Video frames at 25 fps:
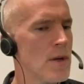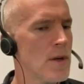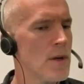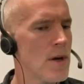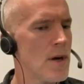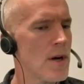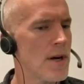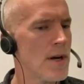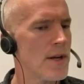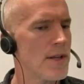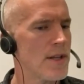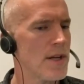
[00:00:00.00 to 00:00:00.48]

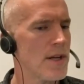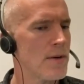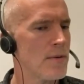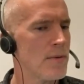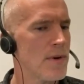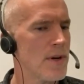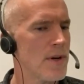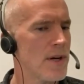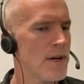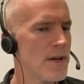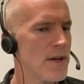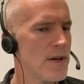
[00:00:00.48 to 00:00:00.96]
I think
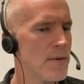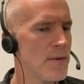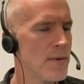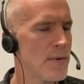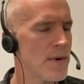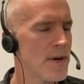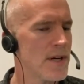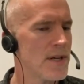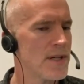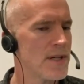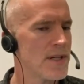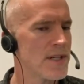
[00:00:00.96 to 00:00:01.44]

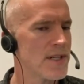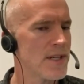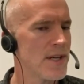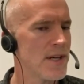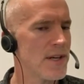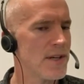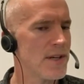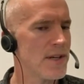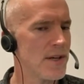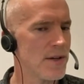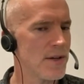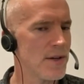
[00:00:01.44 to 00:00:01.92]
when
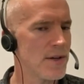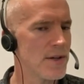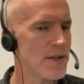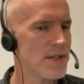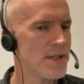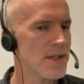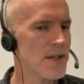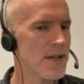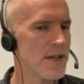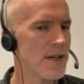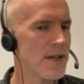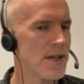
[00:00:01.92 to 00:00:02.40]
Saint
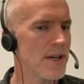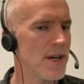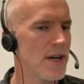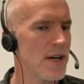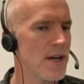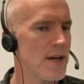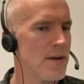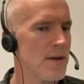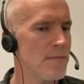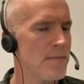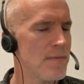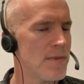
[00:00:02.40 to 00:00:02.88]
Augustine
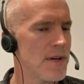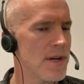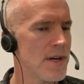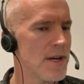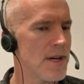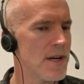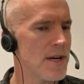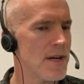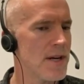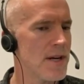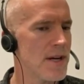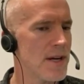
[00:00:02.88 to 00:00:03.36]
came,
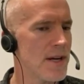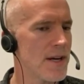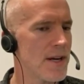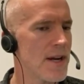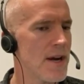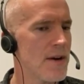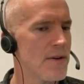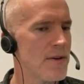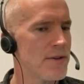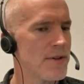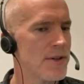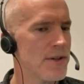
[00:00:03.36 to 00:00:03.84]
he
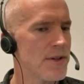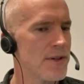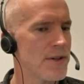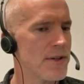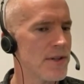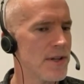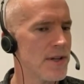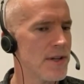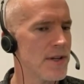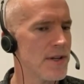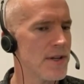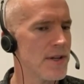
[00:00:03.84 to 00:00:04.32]
encountered
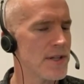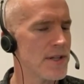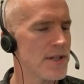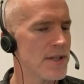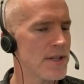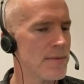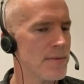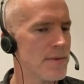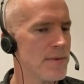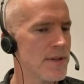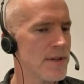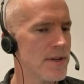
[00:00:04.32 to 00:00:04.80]

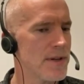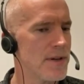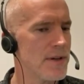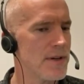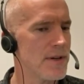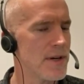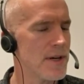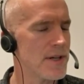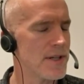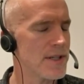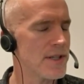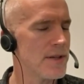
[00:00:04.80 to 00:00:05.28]
Saint
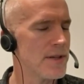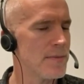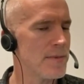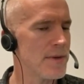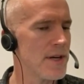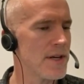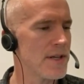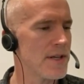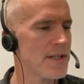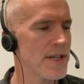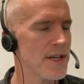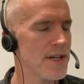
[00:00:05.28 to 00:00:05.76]

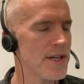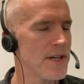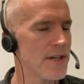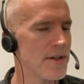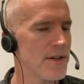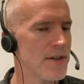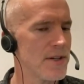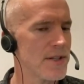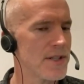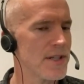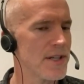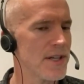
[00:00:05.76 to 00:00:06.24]

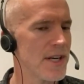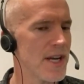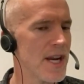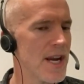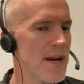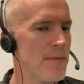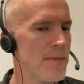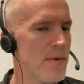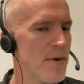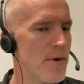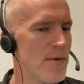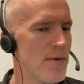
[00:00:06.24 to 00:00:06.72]
Augustine
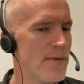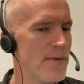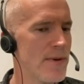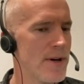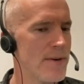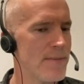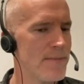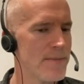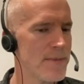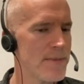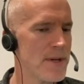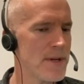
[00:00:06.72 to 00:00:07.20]
came
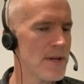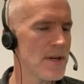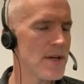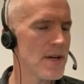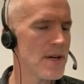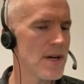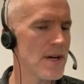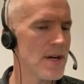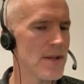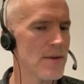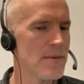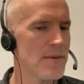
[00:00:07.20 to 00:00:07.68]
over,
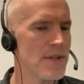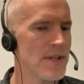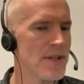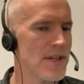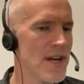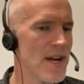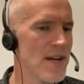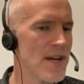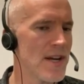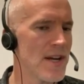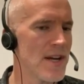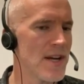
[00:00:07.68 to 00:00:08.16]
and there was
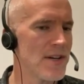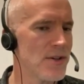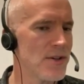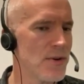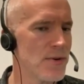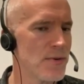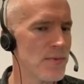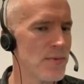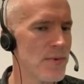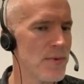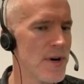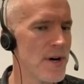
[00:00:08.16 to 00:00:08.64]
an
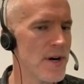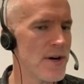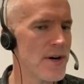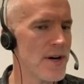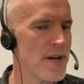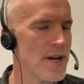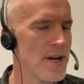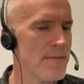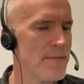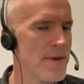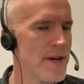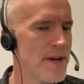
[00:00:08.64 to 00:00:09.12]
antidote
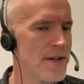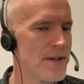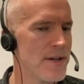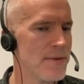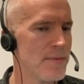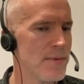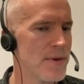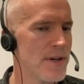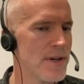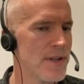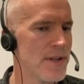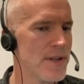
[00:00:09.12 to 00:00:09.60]
where he met
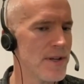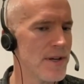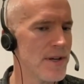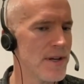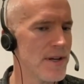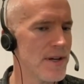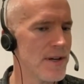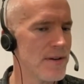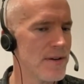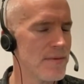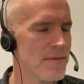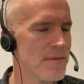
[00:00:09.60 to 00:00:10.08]
one of
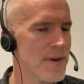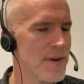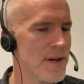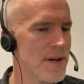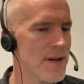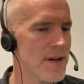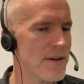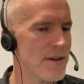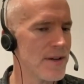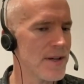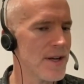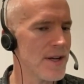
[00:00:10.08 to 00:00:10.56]
the
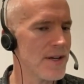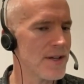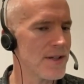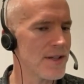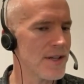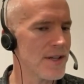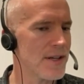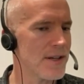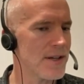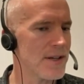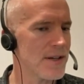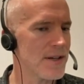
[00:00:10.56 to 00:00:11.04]

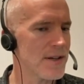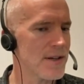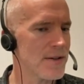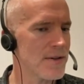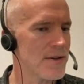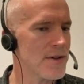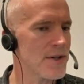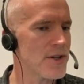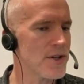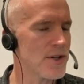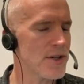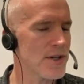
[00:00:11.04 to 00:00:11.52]
Celtic
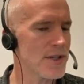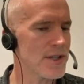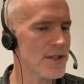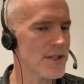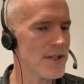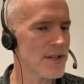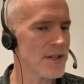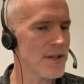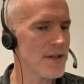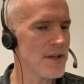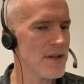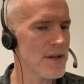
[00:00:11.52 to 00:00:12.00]

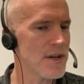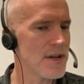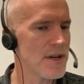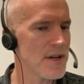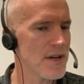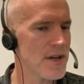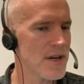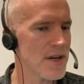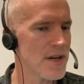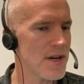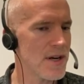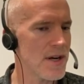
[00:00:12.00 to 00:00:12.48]
Christians,
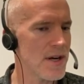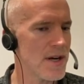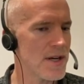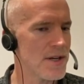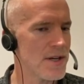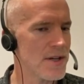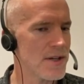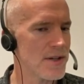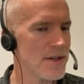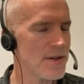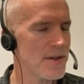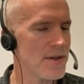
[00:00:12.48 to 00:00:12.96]
and